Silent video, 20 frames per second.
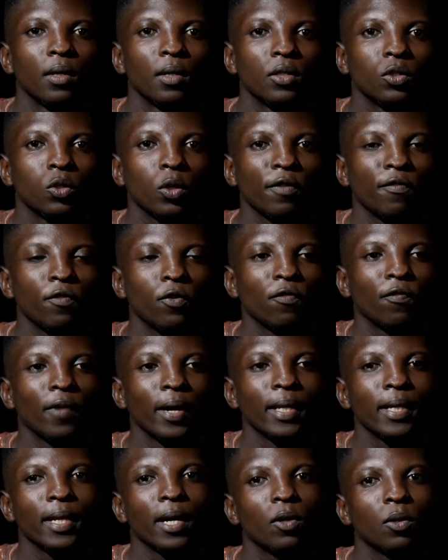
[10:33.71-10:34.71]
So if you
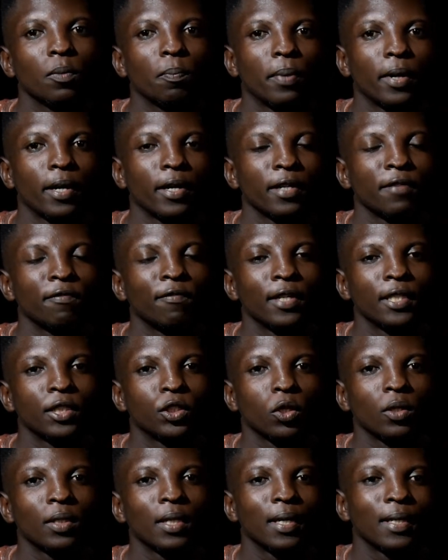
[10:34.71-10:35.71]
find out
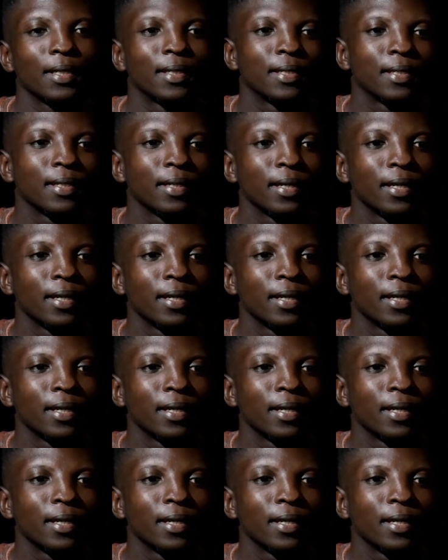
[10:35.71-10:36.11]
peradventure that,